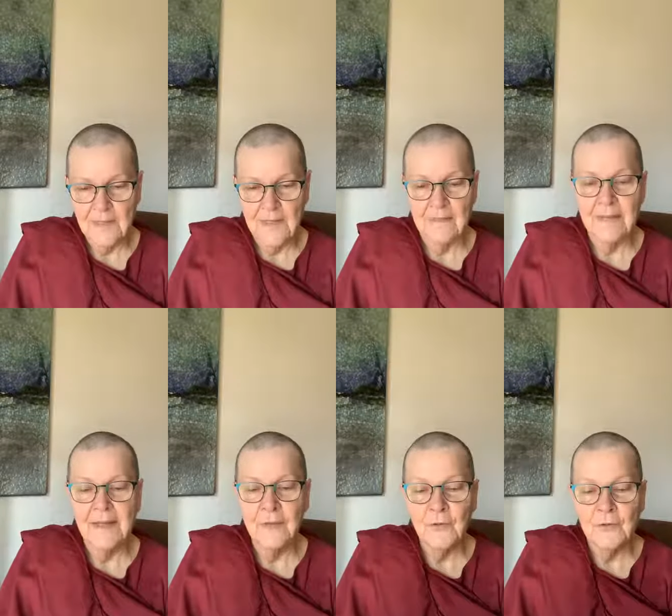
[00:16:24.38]

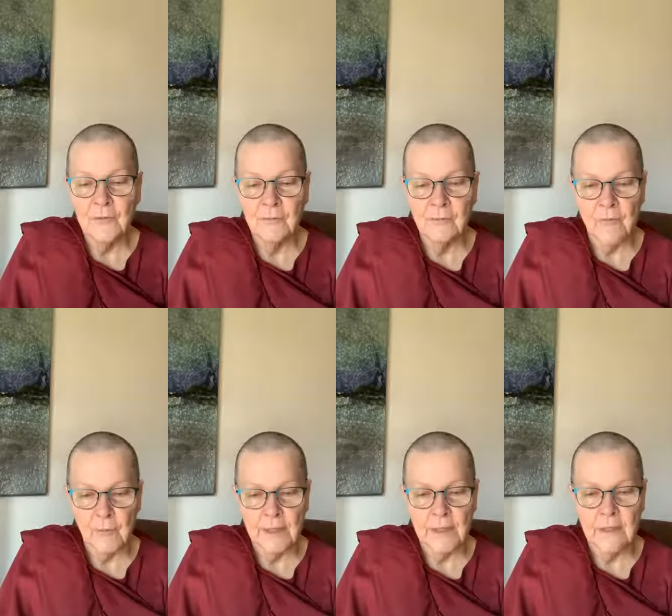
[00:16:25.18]
Set yourself
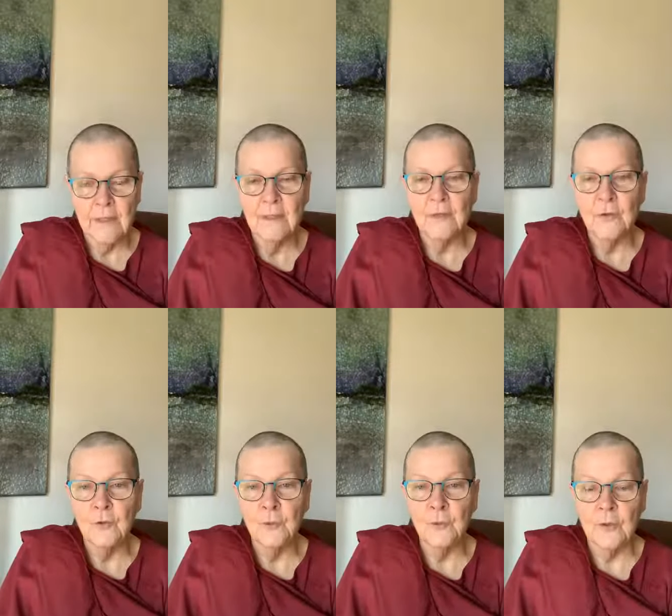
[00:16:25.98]
free.
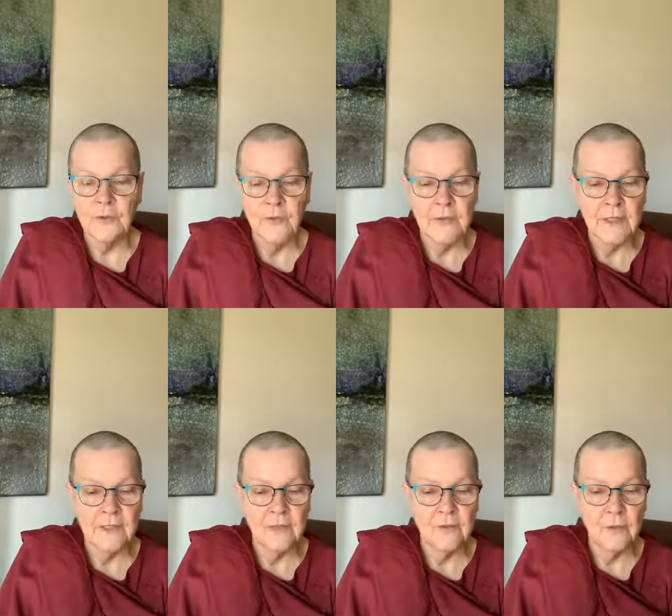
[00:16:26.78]
Do what you
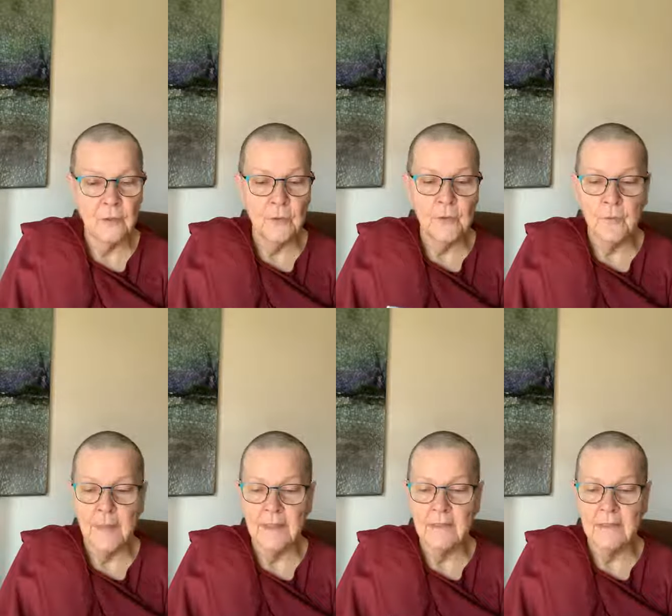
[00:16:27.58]
need to do to
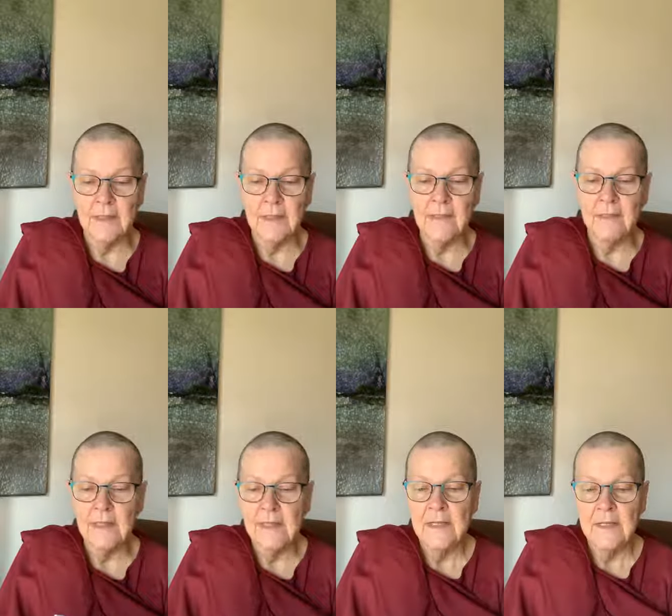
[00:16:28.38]
meditate
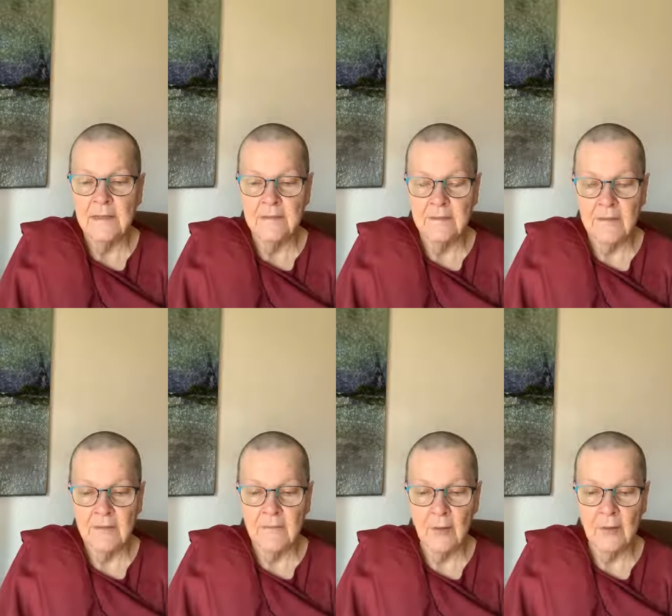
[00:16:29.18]
instead
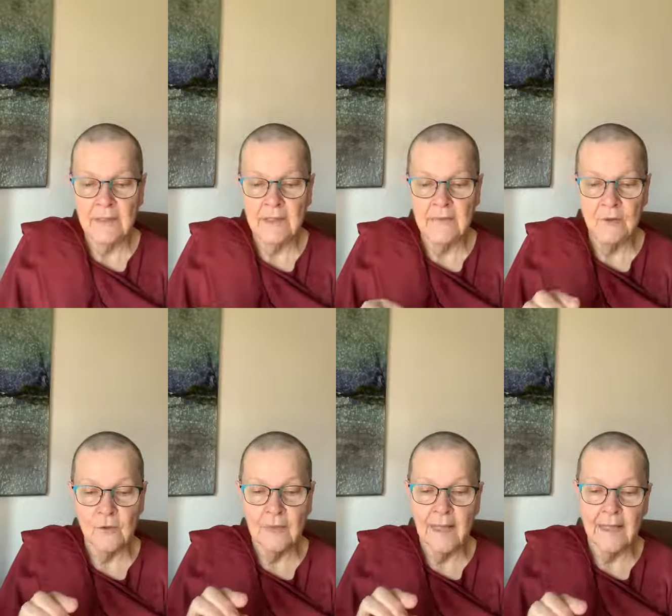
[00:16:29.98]
of holding
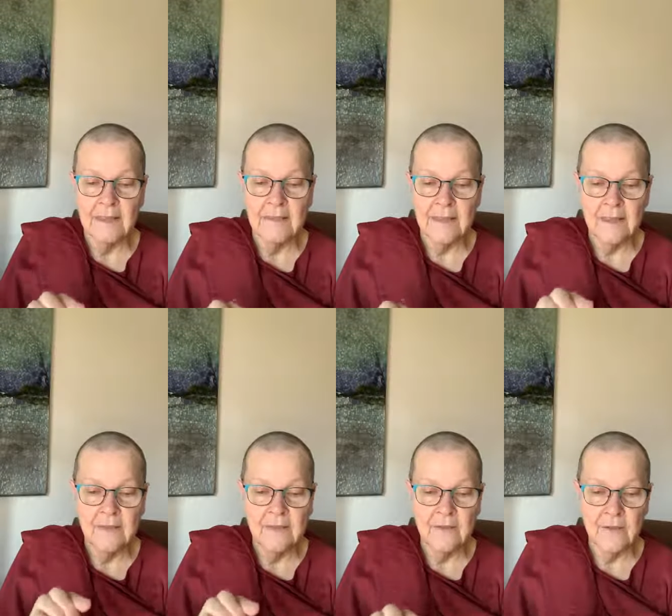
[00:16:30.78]
certain
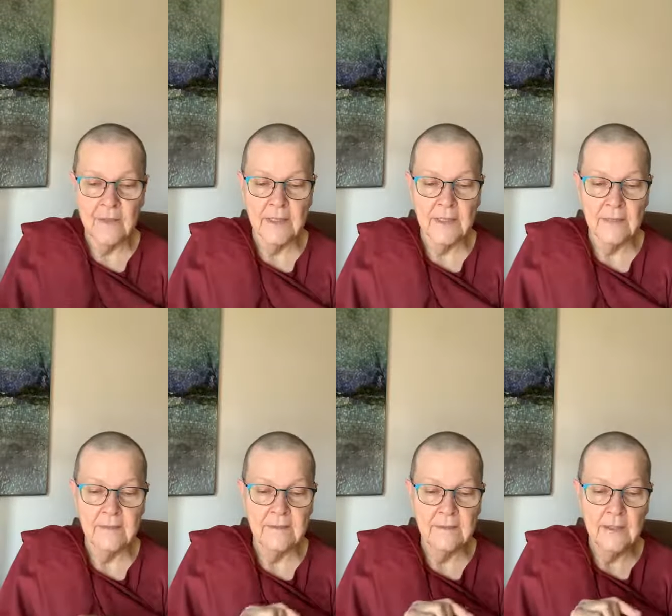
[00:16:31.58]
ideas in your
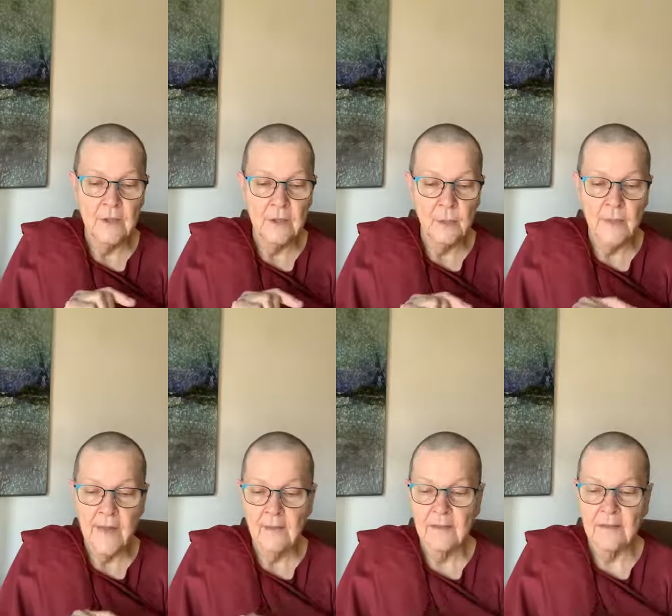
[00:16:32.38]
heads
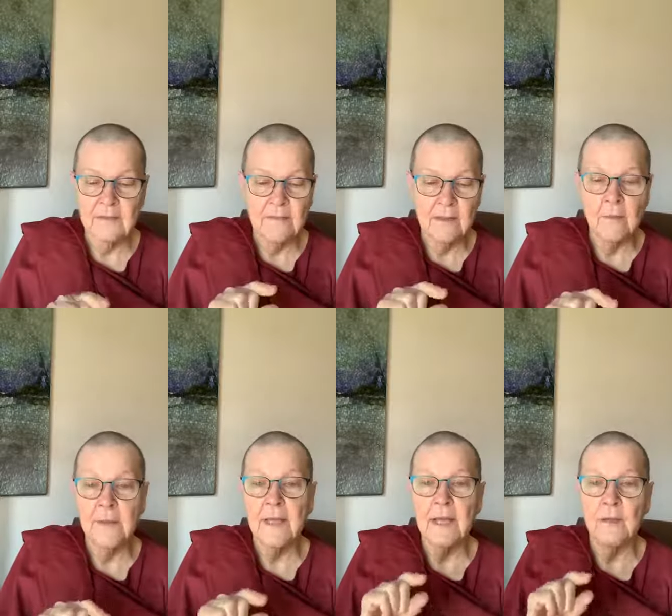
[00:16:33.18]
without
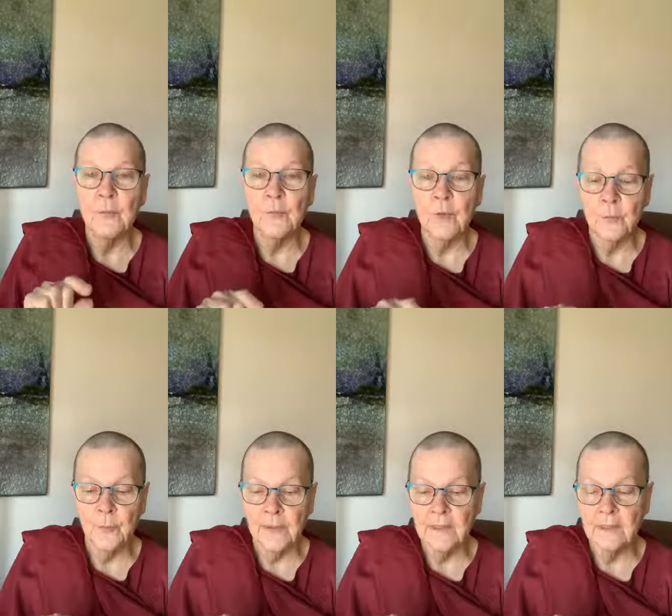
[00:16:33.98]
considering an
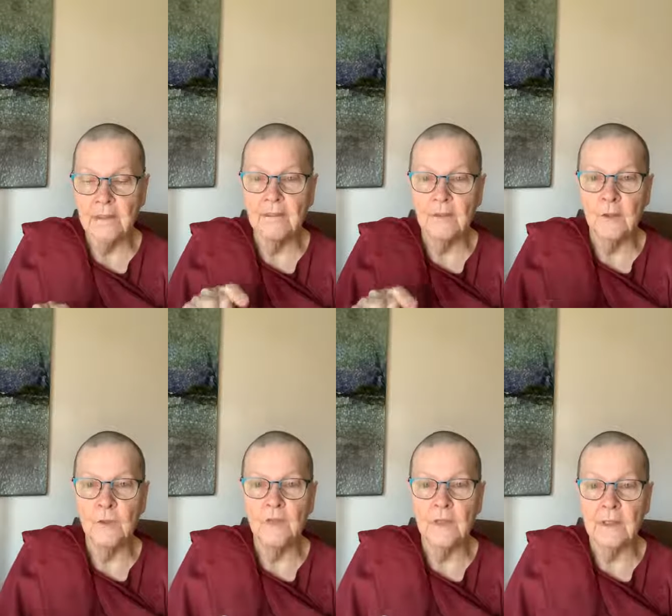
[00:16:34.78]
appropriate
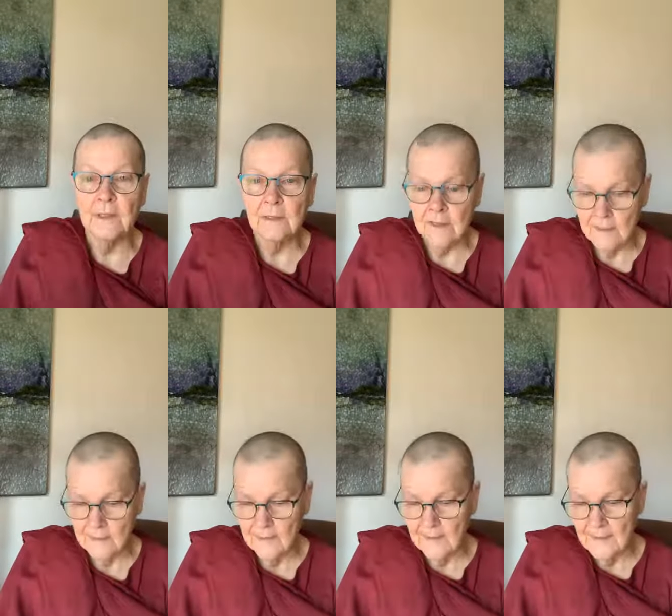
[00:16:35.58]
solution.
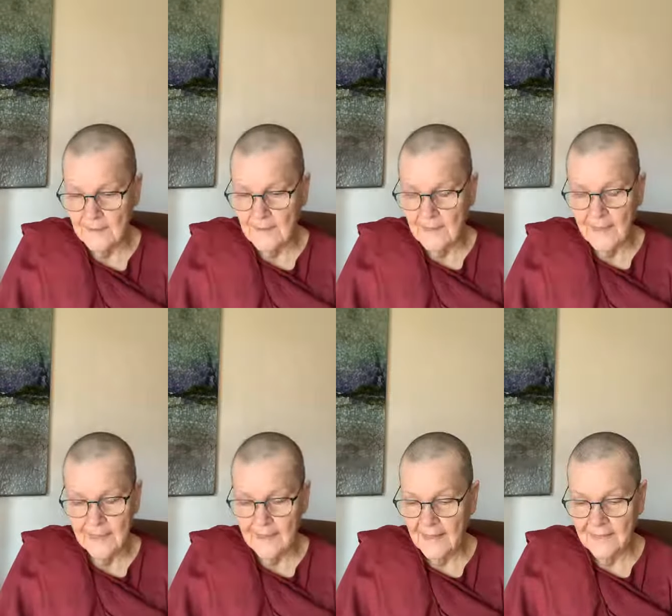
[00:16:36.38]

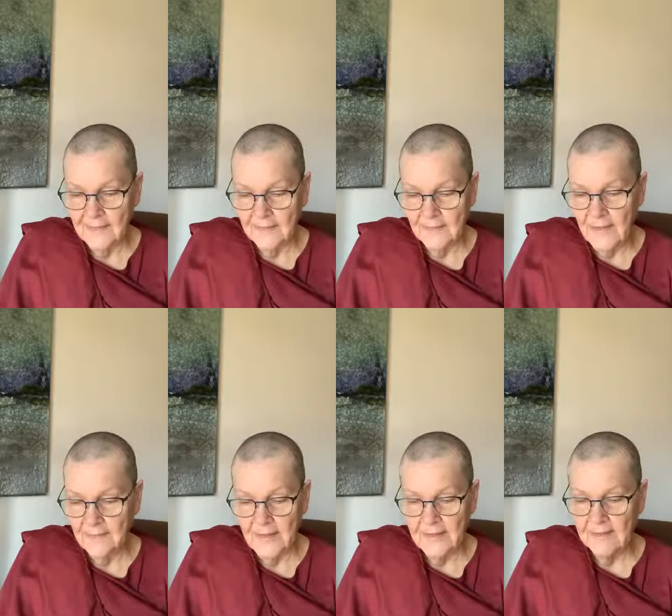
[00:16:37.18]
I
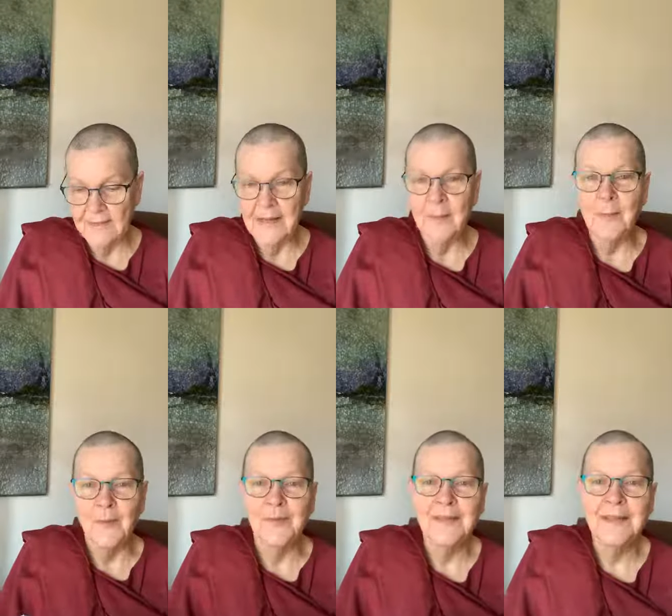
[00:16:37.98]
love that example.